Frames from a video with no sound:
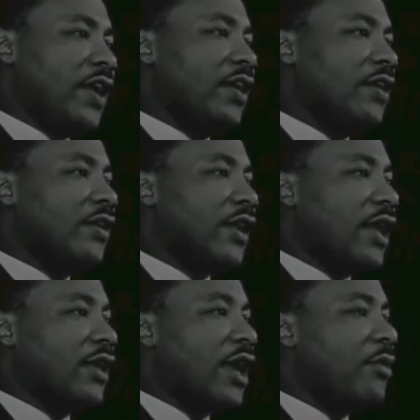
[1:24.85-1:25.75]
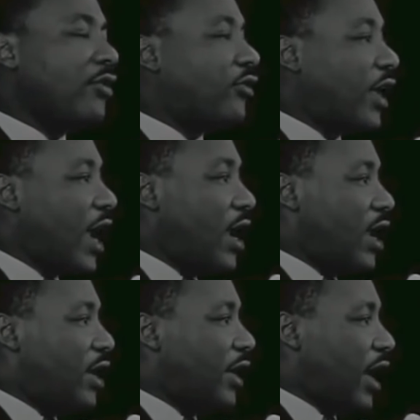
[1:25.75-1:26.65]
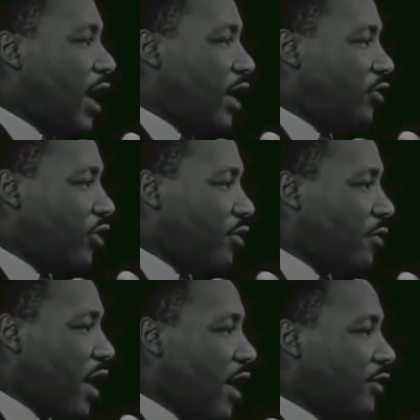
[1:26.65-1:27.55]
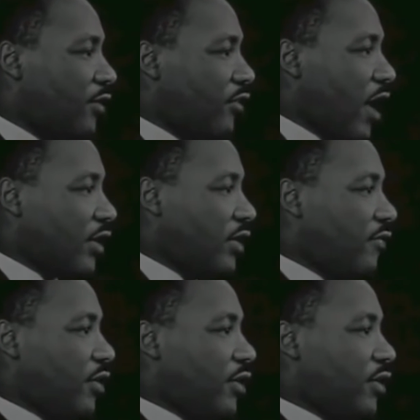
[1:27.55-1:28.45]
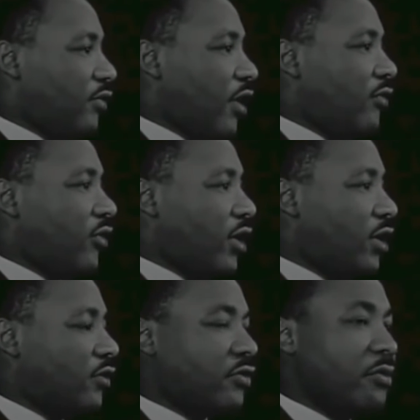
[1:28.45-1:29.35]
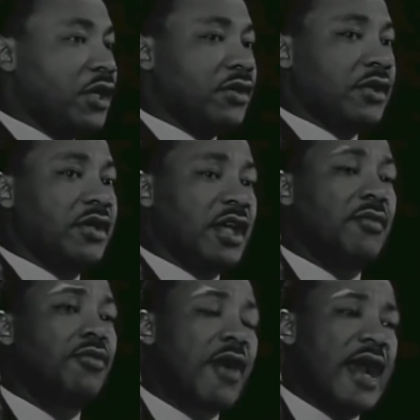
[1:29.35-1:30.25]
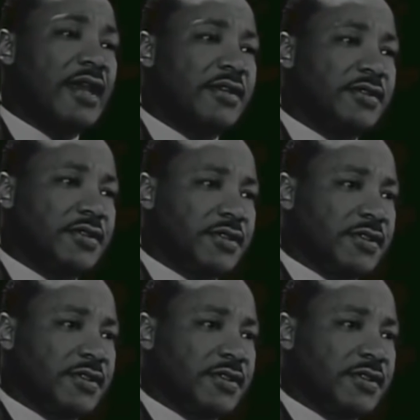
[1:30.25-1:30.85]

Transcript: feel that they must engage in riotous activities as it is for me to condemn riots.